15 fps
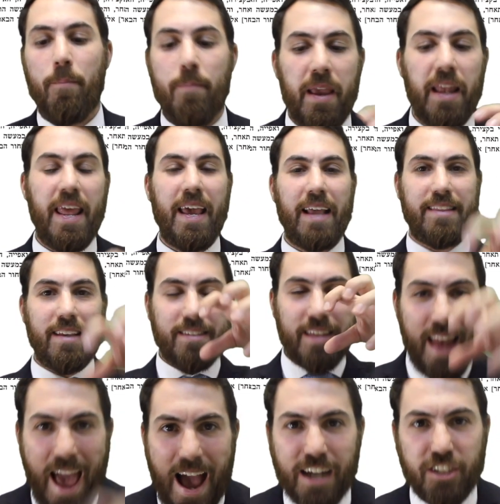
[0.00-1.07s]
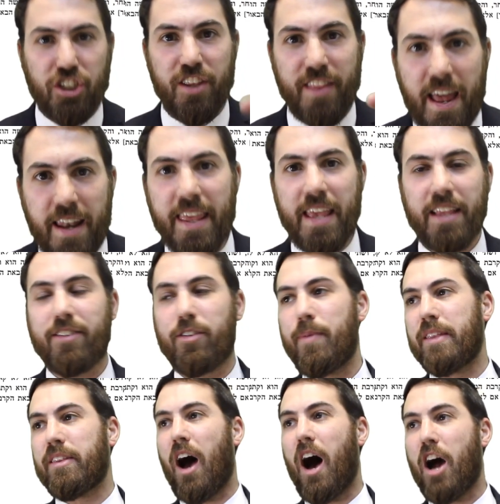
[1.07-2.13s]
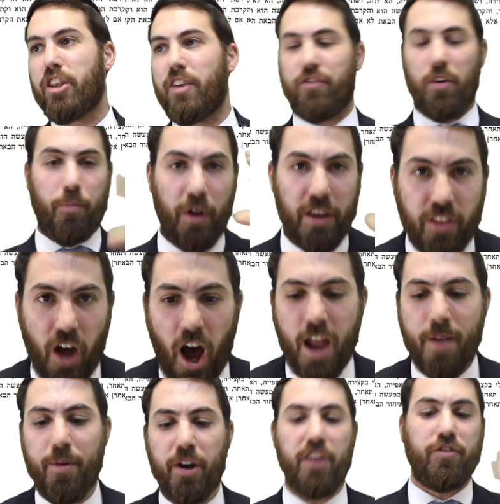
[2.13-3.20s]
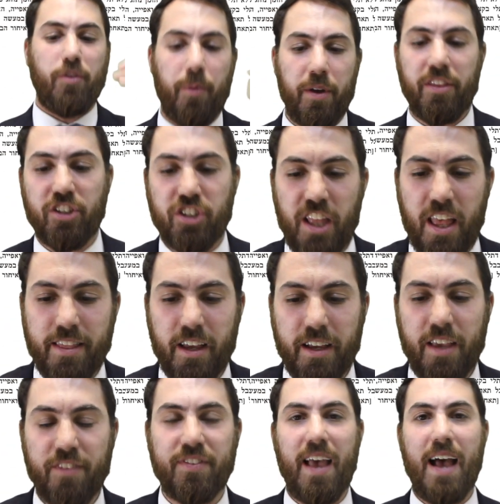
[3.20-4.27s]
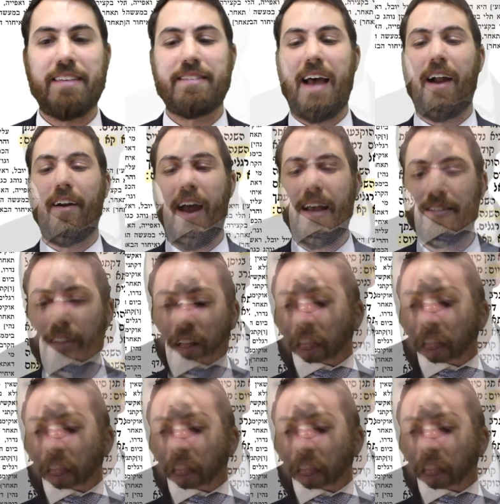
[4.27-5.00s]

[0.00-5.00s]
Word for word: Meaning it is an action that needs to be done. You have to bring the Oimer, you have to bring the, the Kivse Aseres.